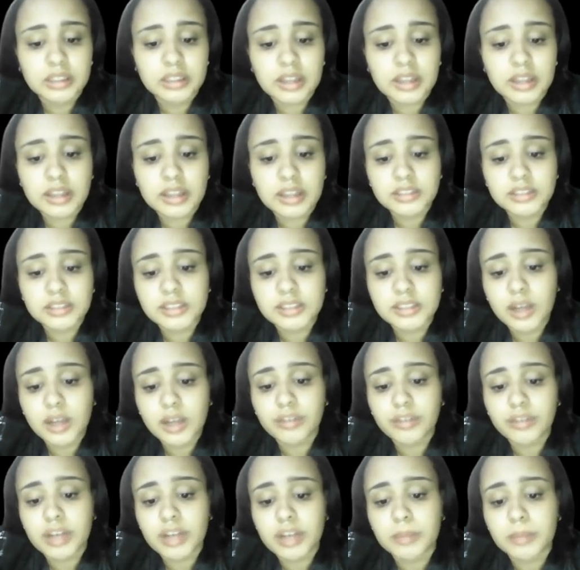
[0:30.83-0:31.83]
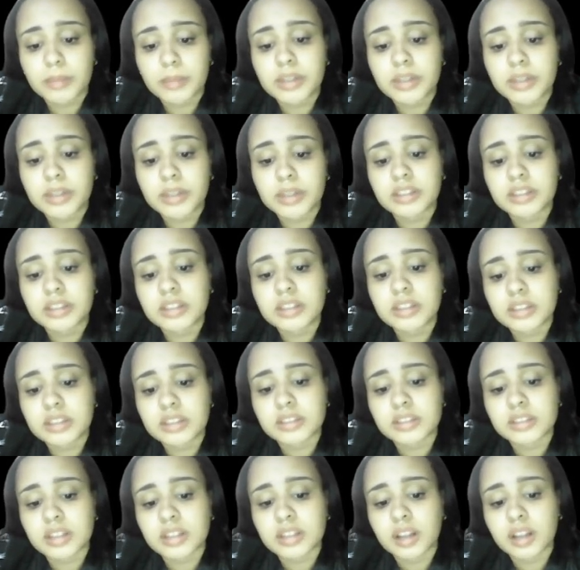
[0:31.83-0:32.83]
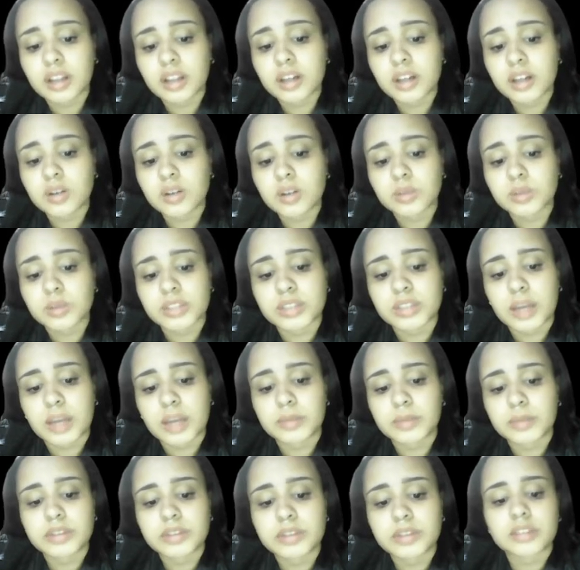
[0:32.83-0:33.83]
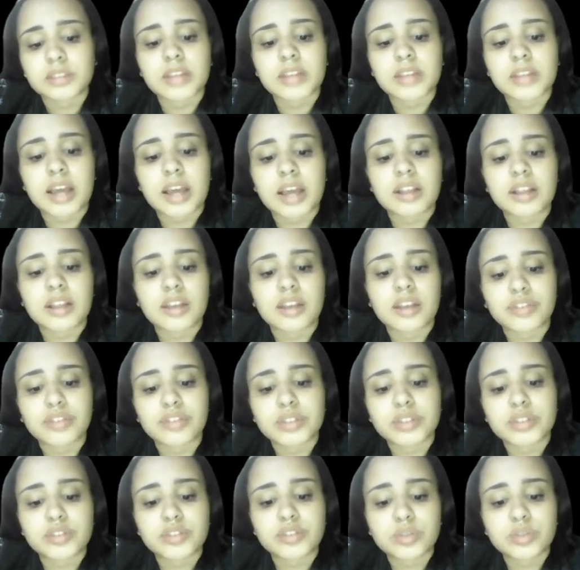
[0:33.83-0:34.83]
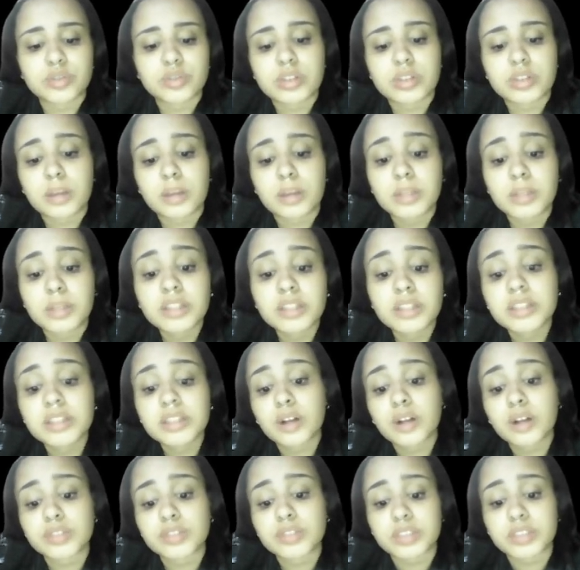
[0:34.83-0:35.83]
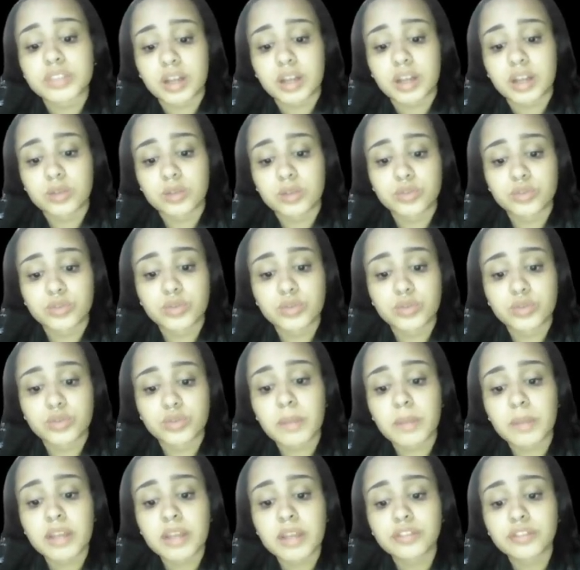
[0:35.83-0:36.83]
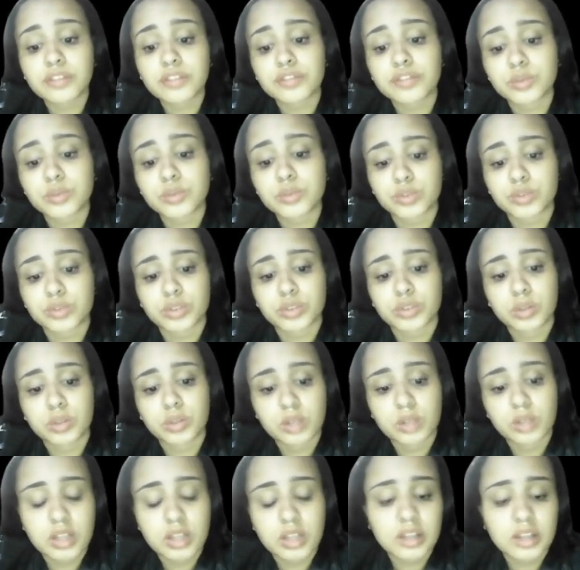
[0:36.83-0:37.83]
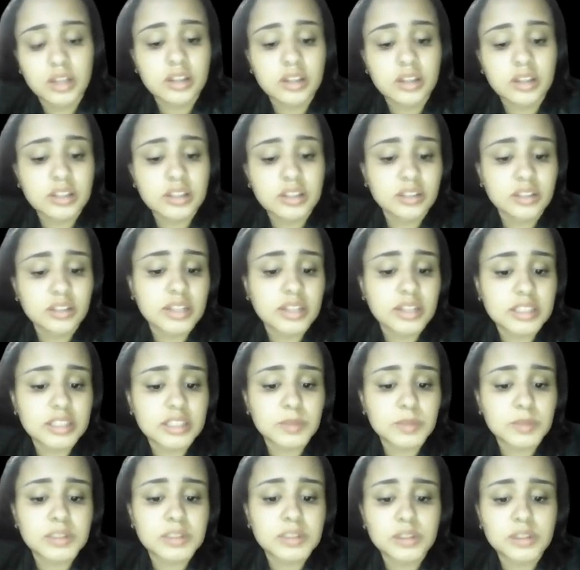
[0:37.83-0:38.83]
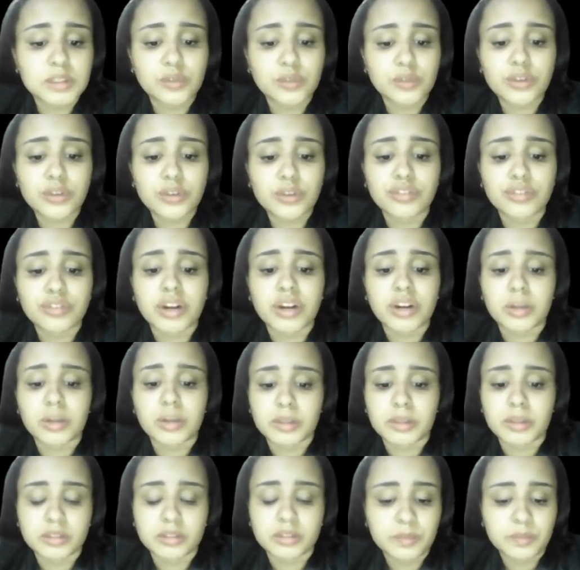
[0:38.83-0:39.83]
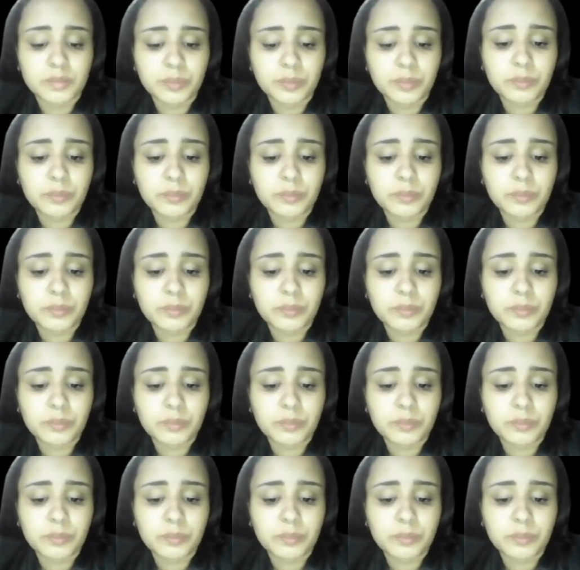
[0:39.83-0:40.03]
And cell viability is another concept that refers to the ability of cells to remain functional in a specific environment.